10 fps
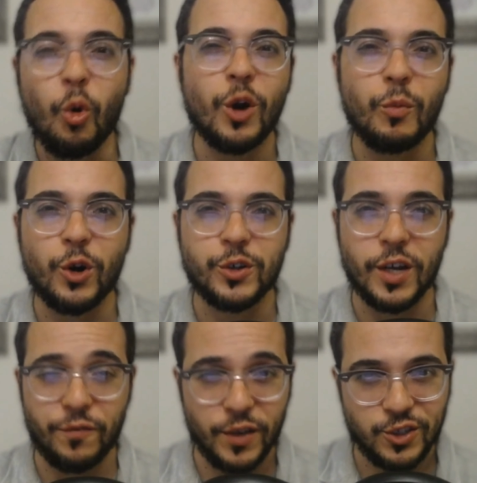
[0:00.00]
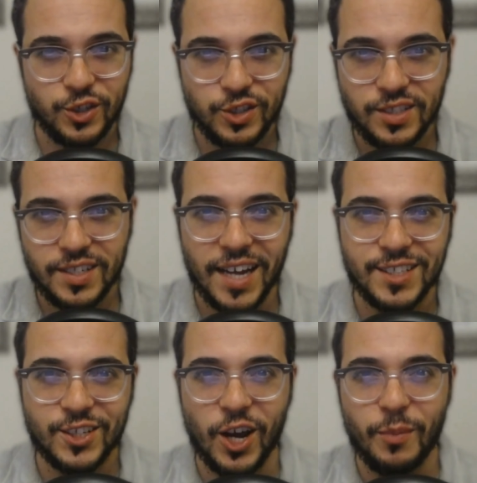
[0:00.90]
and more great features as
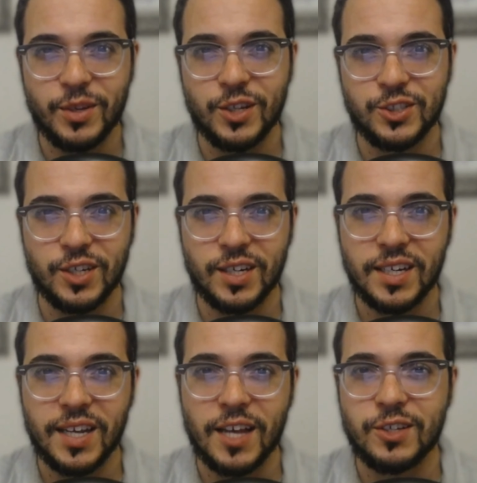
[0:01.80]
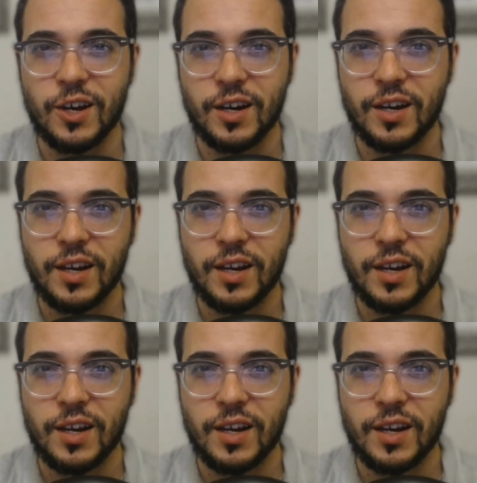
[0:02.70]
the competition gets hotter.